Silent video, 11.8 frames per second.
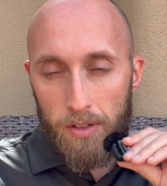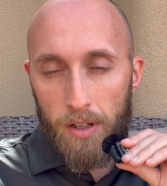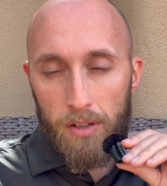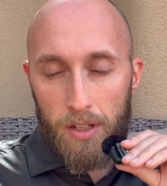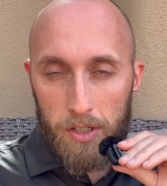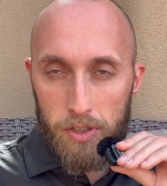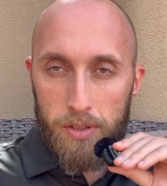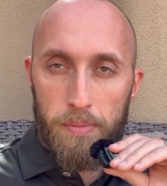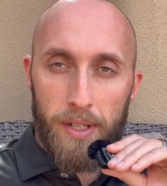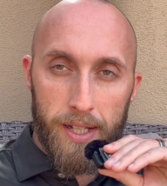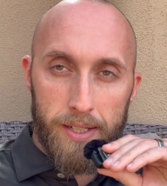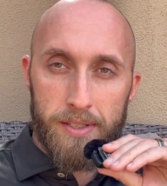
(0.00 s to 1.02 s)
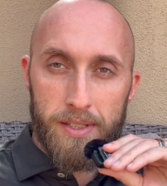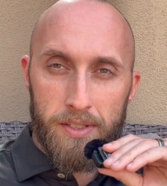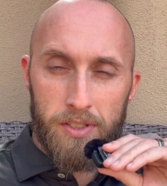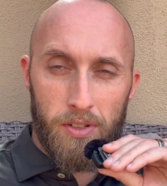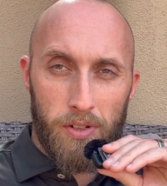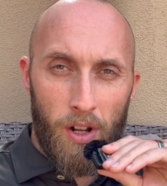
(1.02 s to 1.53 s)
all luxury appliances,
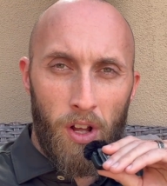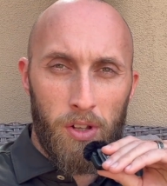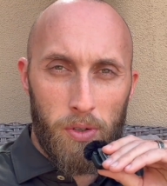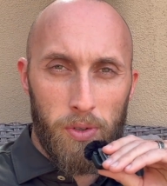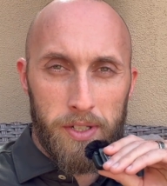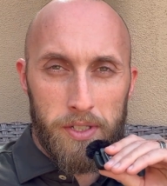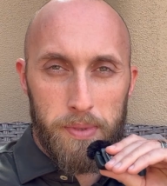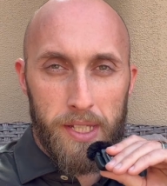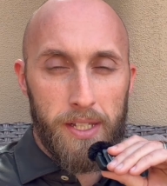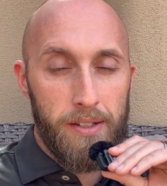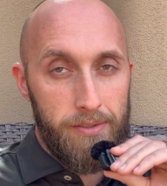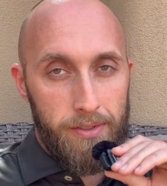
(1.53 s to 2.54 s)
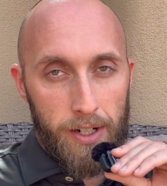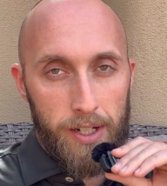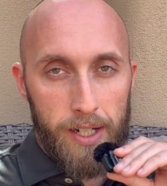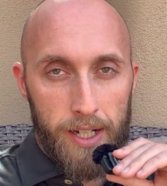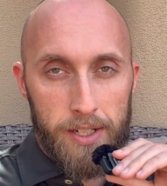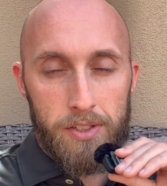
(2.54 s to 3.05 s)
so they're all going to be very
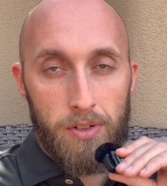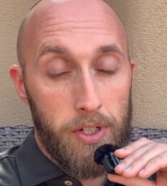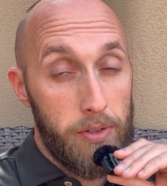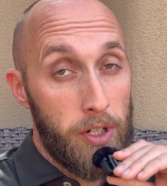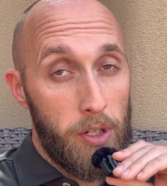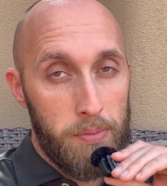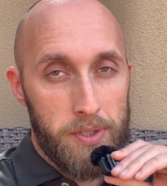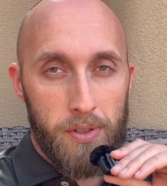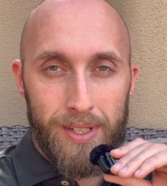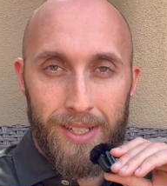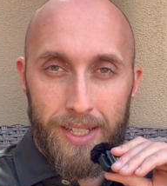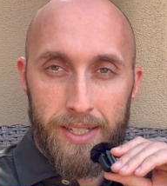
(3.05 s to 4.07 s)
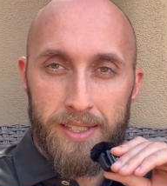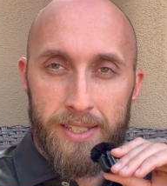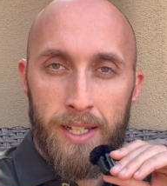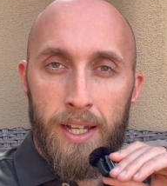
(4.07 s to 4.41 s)
nice, or you would hope so at least.